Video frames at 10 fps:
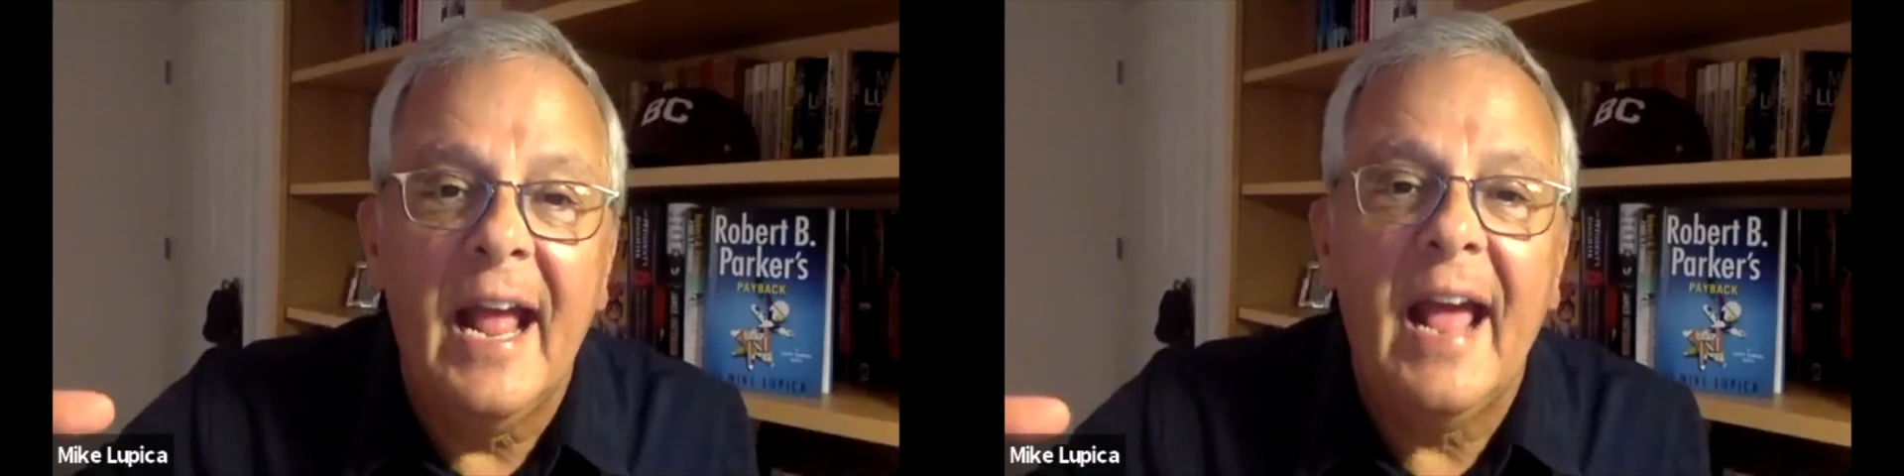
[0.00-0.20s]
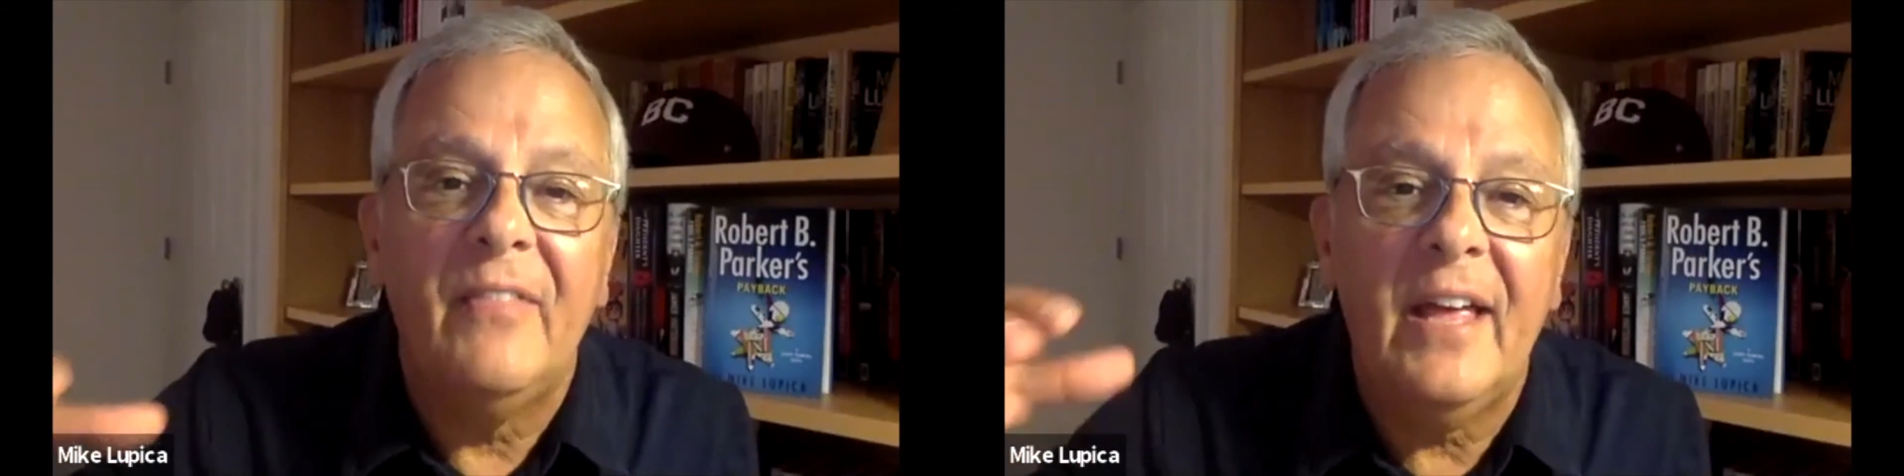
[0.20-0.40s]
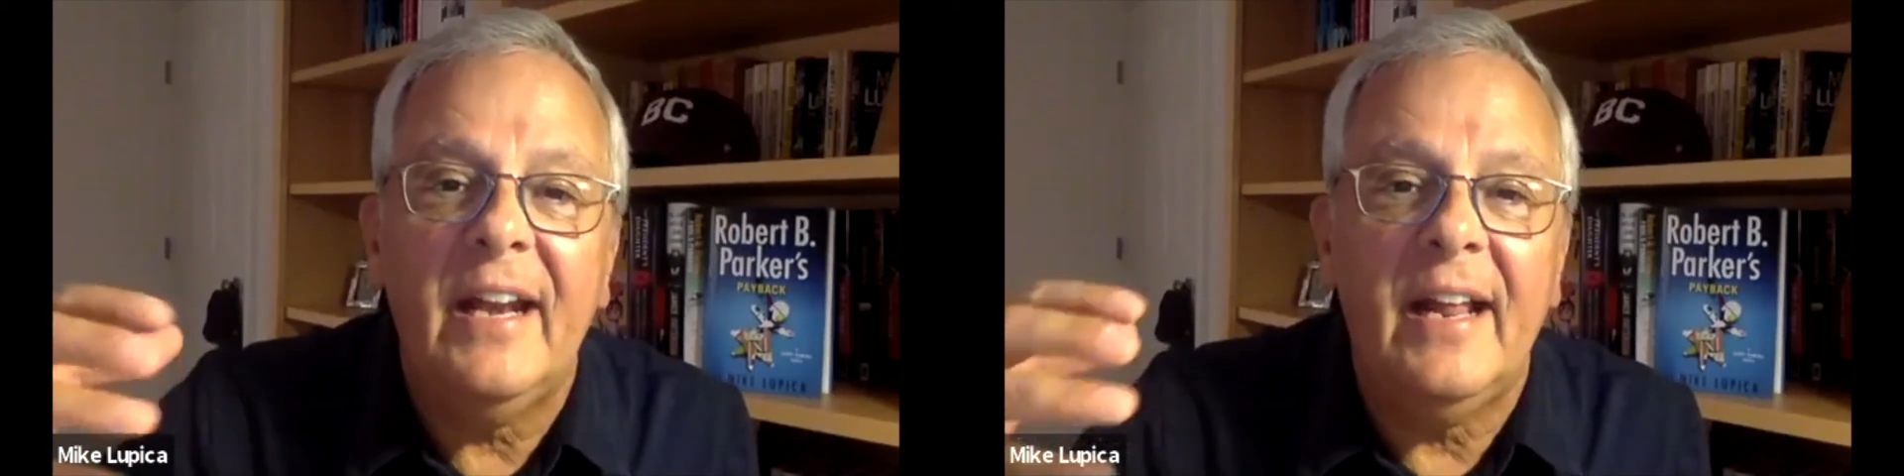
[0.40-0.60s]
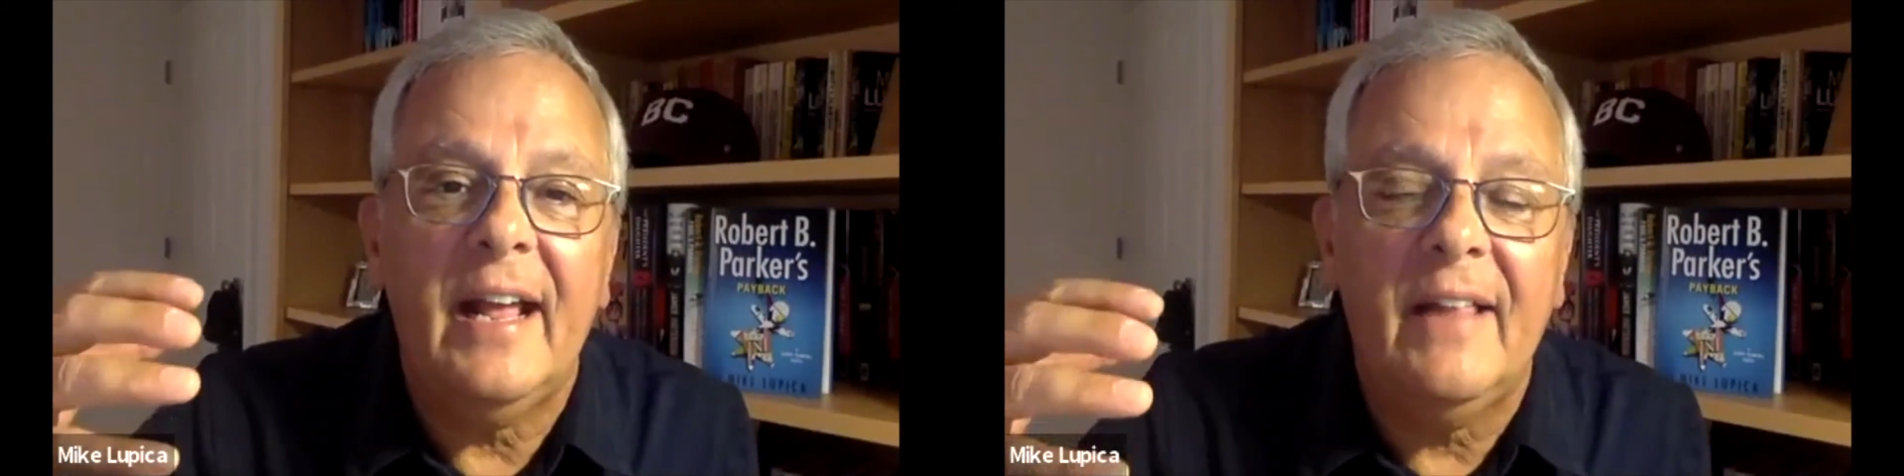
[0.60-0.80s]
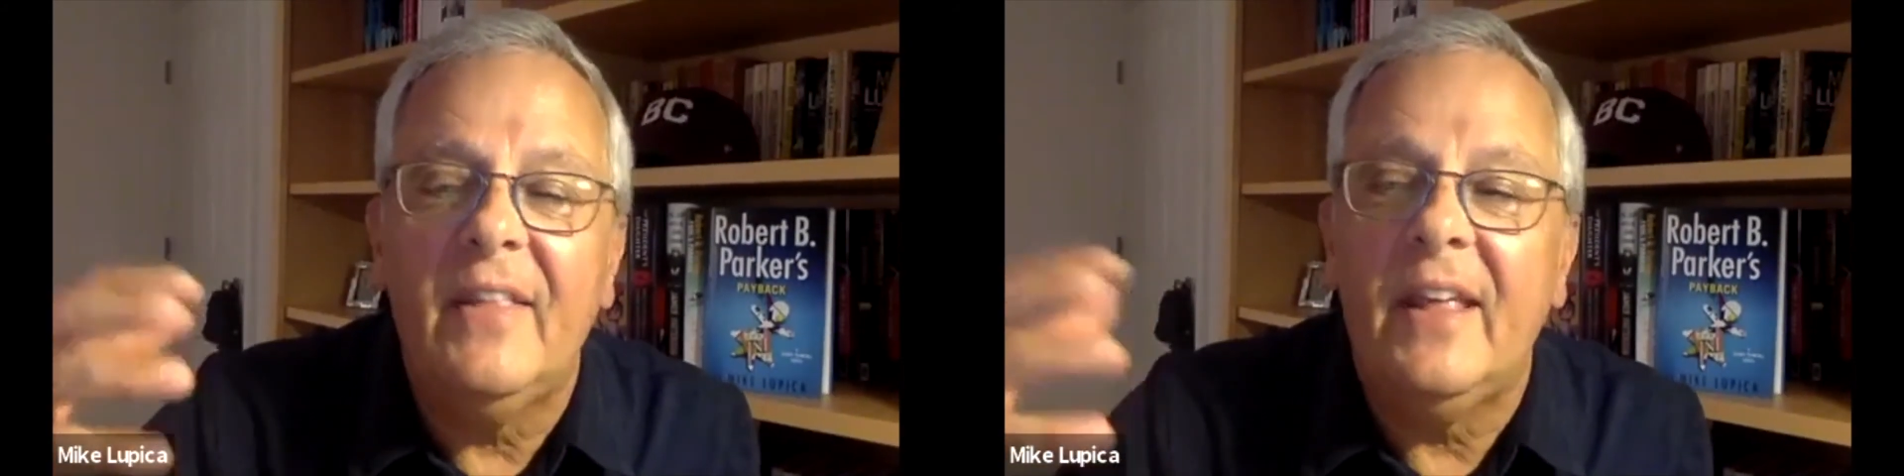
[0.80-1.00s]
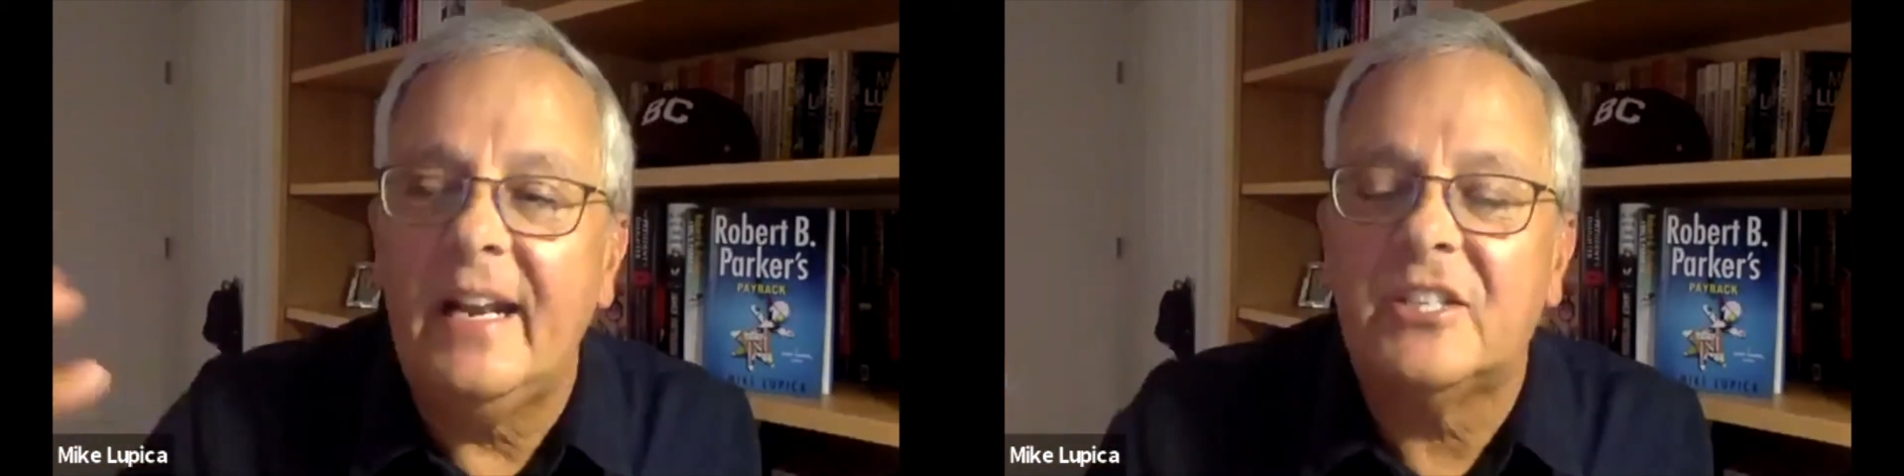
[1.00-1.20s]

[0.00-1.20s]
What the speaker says: and then he'd